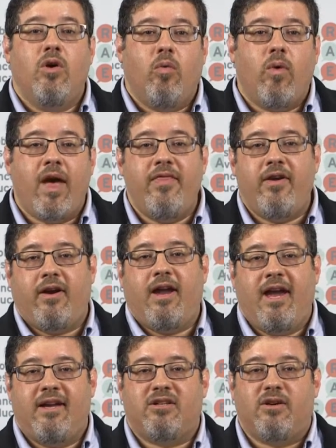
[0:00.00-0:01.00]
when their
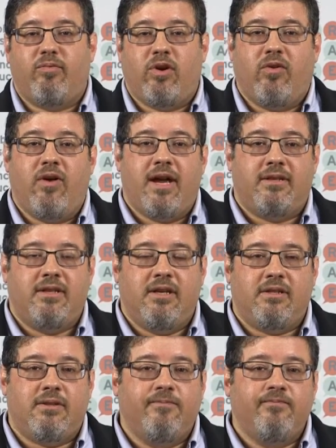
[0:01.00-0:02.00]
cancer
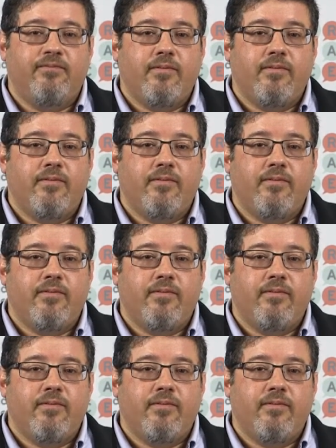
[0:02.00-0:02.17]
progresses.